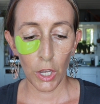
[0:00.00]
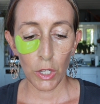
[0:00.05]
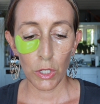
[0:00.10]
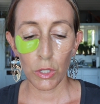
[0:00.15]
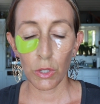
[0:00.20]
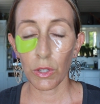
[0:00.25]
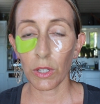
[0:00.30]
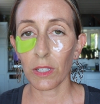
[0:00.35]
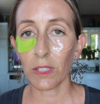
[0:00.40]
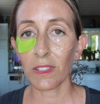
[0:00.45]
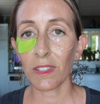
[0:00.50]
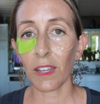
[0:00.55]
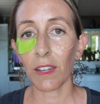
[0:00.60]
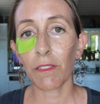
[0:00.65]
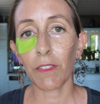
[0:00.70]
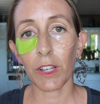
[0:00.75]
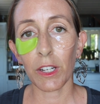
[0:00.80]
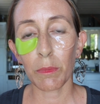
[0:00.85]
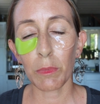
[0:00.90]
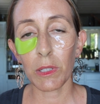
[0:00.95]
So they say
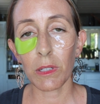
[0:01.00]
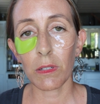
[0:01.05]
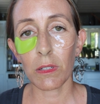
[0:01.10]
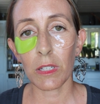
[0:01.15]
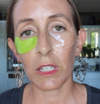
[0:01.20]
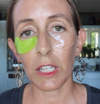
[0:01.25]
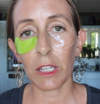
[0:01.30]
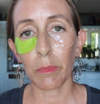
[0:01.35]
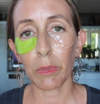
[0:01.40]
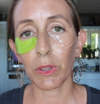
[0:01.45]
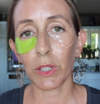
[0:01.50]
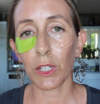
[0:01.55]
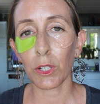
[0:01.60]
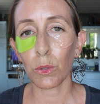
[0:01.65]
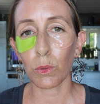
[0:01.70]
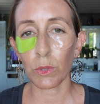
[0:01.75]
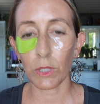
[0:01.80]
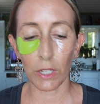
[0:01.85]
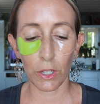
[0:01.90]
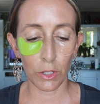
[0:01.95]
vitamin C, but they
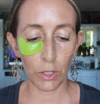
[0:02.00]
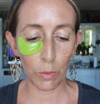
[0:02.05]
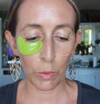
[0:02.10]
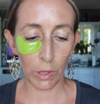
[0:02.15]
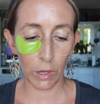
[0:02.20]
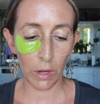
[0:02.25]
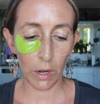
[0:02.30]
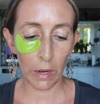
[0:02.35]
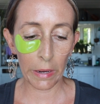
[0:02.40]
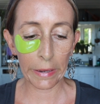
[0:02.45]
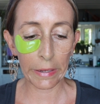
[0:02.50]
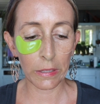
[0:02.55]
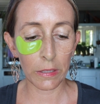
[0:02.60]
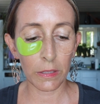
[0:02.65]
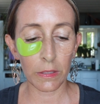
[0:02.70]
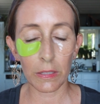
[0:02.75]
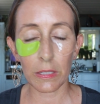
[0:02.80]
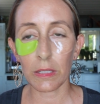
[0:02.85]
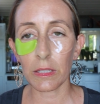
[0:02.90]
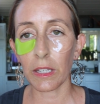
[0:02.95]
don't tell you what
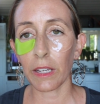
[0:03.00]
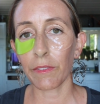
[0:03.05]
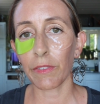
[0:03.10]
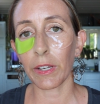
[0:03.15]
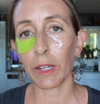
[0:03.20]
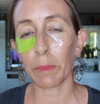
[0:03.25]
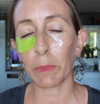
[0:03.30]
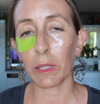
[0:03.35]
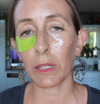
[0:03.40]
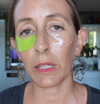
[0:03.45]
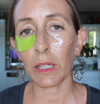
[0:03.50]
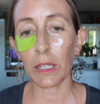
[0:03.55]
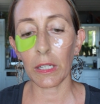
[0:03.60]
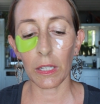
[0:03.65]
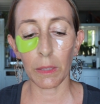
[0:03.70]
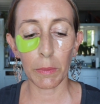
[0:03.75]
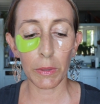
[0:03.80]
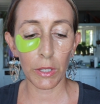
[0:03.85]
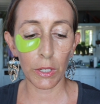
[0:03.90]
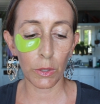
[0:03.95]
kind. They say vitamin
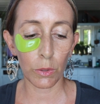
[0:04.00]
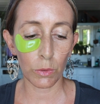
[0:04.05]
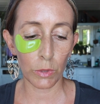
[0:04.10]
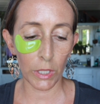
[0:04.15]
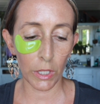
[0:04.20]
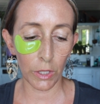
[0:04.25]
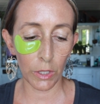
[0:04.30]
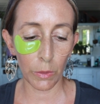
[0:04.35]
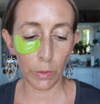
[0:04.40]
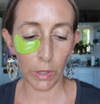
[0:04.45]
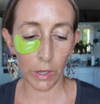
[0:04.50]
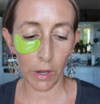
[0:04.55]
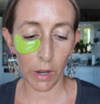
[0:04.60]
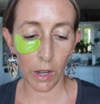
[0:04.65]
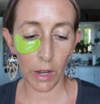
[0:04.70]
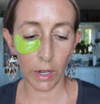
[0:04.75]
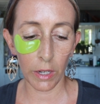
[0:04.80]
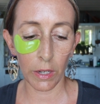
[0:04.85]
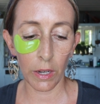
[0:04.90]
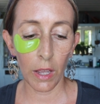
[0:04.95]
E, but they don't tell you what
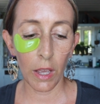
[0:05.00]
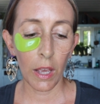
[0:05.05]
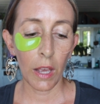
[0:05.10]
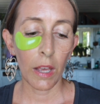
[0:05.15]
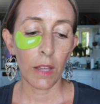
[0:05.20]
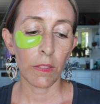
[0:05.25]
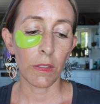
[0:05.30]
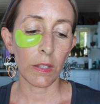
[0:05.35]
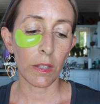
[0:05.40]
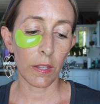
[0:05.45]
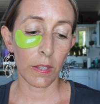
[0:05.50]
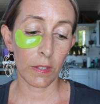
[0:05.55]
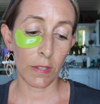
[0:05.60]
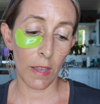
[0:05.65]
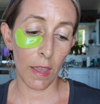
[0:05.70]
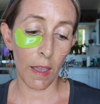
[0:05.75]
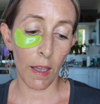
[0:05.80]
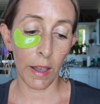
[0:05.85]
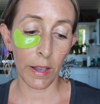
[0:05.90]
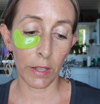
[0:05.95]
kind. They
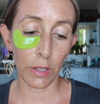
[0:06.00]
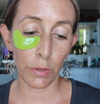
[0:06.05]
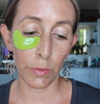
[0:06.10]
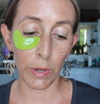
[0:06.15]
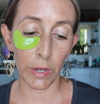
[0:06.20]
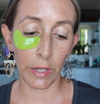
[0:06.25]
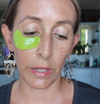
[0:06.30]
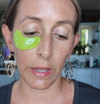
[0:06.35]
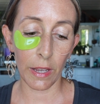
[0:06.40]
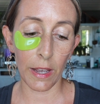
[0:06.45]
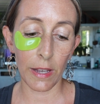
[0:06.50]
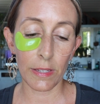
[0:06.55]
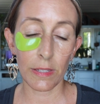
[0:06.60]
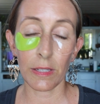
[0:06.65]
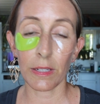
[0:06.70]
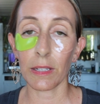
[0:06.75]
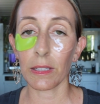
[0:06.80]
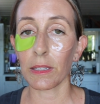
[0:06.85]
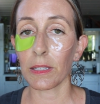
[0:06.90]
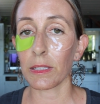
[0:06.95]
say hyaluronic
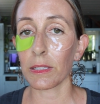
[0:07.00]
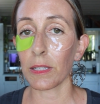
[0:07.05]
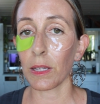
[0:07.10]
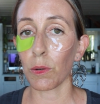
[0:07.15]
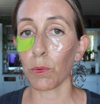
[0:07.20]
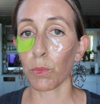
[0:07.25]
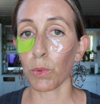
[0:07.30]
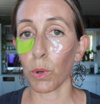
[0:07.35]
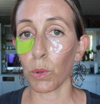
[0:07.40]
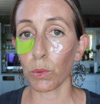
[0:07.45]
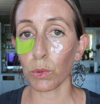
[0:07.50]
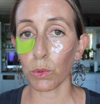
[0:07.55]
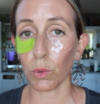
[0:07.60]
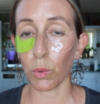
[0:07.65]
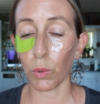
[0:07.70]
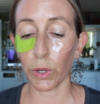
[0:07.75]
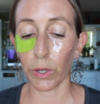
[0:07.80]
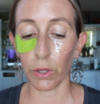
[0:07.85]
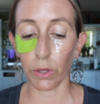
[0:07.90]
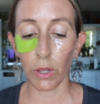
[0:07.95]
acid and they say rose
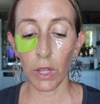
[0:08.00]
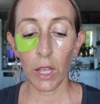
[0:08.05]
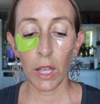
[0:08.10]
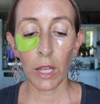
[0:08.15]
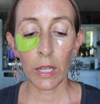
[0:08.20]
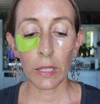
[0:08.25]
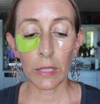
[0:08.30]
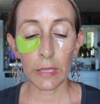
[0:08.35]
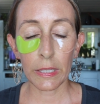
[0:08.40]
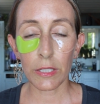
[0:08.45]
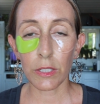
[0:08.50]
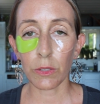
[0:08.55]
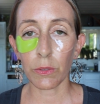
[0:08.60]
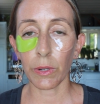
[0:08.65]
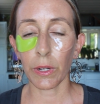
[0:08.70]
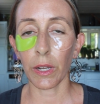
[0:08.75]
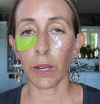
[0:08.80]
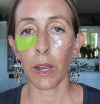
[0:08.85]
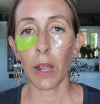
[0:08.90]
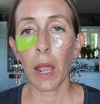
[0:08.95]
oil,
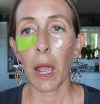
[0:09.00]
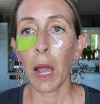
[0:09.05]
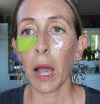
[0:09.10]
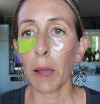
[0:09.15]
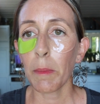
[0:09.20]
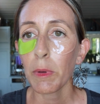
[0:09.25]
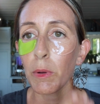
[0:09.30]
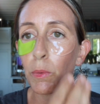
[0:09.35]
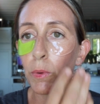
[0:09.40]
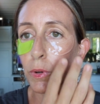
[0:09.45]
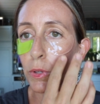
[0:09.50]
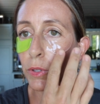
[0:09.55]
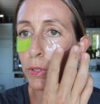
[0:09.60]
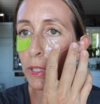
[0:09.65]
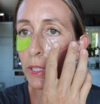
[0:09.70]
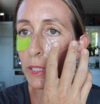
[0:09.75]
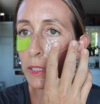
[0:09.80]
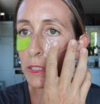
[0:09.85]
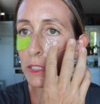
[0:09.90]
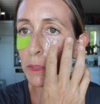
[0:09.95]
glycerin. I mean, we're
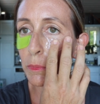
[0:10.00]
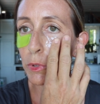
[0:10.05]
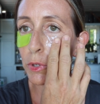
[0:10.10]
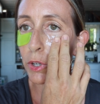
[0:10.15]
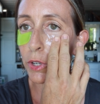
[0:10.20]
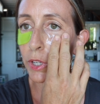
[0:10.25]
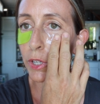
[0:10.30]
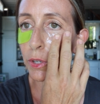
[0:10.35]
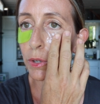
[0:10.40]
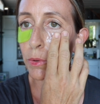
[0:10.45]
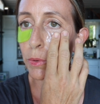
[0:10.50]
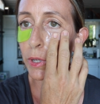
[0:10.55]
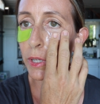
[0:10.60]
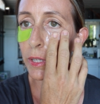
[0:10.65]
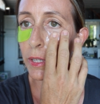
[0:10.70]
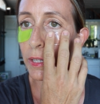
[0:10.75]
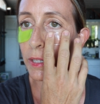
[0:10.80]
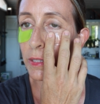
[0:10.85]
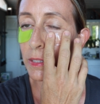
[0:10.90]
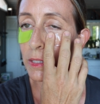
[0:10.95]
looking at some good
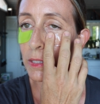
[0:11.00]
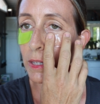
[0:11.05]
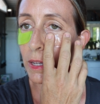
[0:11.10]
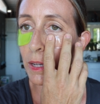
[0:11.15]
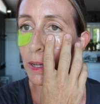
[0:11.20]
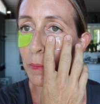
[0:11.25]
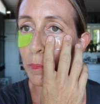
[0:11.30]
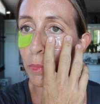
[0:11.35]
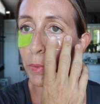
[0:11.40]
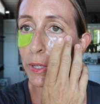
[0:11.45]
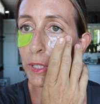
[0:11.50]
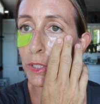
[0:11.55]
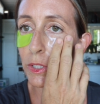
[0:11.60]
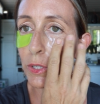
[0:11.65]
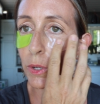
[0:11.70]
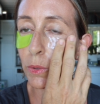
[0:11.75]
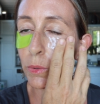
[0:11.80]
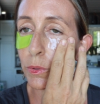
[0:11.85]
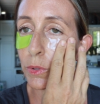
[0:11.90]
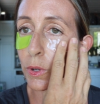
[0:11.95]
ingredients. Um, we
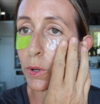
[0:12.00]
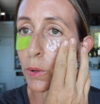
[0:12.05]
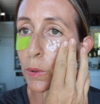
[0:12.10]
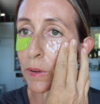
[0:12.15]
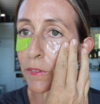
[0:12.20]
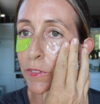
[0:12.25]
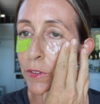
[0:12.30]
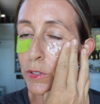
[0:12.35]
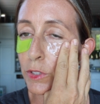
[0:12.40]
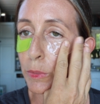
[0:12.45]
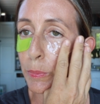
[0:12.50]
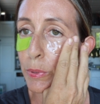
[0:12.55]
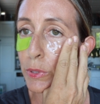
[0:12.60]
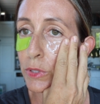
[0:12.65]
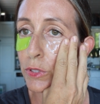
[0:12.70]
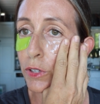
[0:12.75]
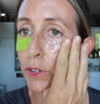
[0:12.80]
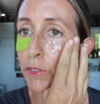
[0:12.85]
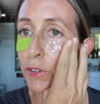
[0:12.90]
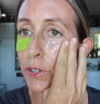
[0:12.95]
don't know if there's a
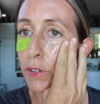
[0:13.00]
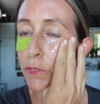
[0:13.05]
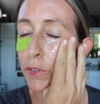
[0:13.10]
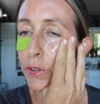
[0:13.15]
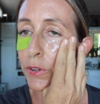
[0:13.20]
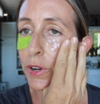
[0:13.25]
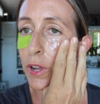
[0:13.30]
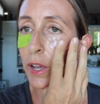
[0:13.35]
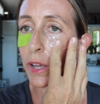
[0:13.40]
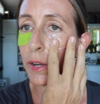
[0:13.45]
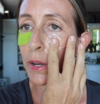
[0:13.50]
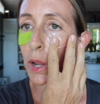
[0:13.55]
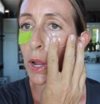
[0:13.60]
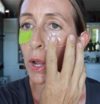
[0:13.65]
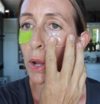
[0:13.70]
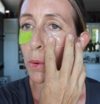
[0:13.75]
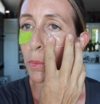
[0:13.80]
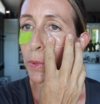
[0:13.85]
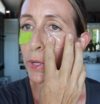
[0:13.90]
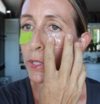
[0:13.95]
preservative or not.
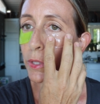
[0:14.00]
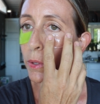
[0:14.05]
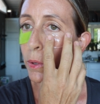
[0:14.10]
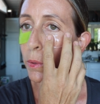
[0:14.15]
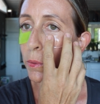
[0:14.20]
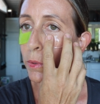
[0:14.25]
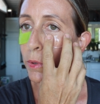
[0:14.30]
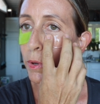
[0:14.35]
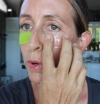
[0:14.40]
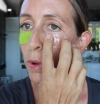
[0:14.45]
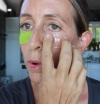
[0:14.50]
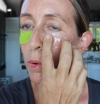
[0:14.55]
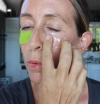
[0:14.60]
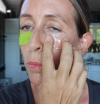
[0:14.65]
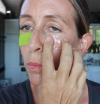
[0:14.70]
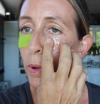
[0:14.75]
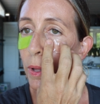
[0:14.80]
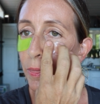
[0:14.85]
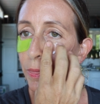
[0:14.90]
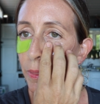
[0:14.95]
We don't know
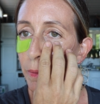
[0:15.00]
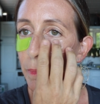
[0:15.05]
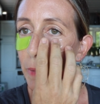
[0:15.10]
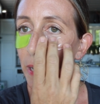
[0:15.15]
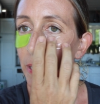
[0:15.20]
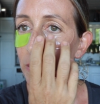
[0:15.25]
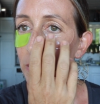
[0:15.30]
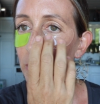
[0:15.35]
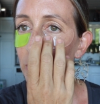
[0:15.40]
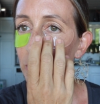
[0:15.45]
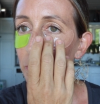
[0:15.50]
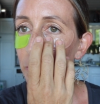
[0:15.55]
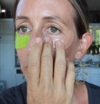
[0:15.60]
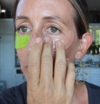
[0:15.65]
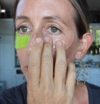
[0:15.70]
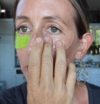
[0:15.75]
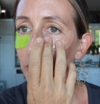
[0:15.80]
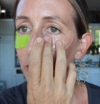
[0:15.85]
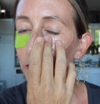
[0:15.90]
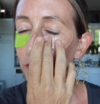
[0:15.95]
what the mask is
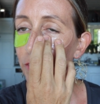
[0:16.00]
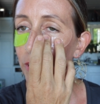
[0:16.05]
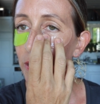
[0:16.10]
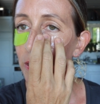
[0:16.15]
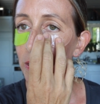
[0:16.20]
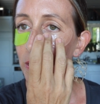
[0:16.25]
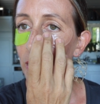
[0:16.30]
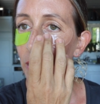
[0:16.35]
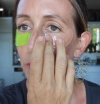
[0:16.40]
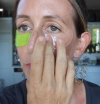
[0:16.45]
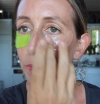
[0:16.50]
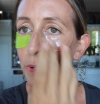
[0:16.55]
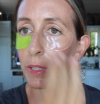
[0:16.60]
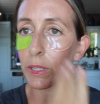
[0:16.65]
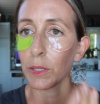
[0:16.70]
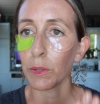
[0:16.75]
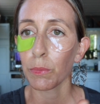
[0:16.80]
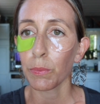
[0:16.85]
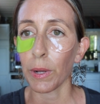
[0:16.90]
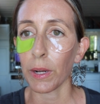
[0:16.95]
made of. That's not
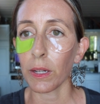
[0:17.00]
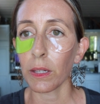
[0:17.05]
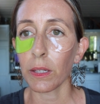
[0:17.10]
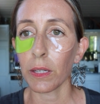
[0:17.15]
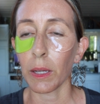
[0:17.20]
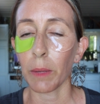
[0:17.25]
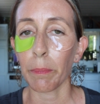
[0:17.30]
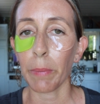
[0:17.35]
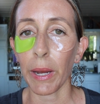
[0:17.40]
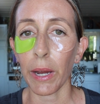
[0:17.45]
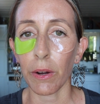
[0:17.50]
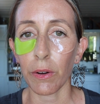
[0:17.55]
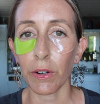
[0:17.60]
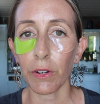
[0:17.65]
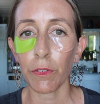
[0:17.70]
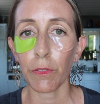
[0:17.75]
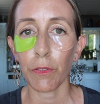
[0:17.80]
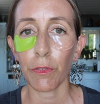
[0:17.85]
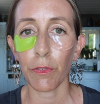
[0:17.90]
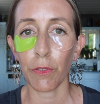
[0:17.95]
really readily
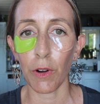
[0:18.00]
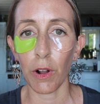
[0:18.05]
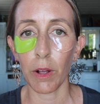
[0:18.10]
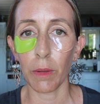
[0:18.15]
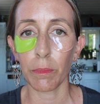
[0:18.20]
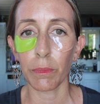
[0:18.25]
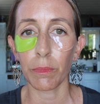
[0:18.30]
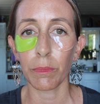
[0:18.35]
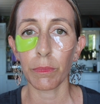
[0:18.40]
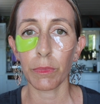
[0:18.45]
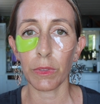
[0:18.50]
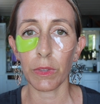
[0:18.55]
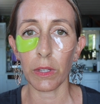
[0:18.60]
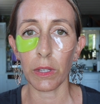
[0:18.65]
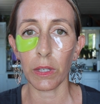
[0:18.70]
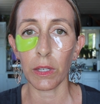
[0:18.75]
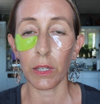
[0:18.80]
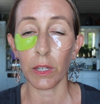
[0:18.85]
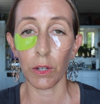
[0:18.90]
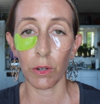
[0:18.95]
apparent from
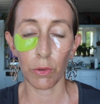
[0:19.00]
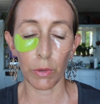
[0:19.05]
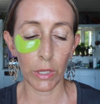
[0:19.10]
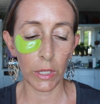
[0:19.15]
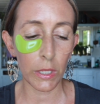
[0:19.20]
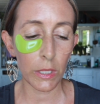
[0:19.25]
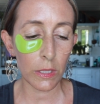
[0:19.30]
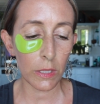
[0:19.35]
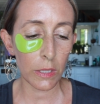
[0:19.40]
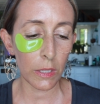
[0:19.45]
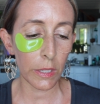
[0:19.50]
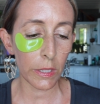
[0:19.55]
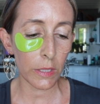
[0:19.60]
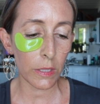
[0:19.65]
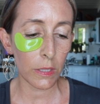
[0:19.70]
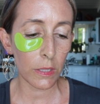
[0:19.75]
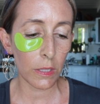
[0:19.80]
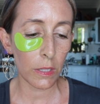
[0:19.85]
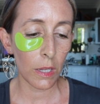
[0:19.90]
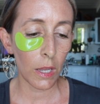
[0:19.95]
the ingredients
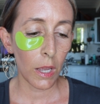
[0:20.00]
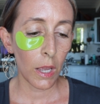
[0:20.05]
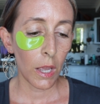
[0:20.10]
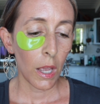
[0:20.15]
lists.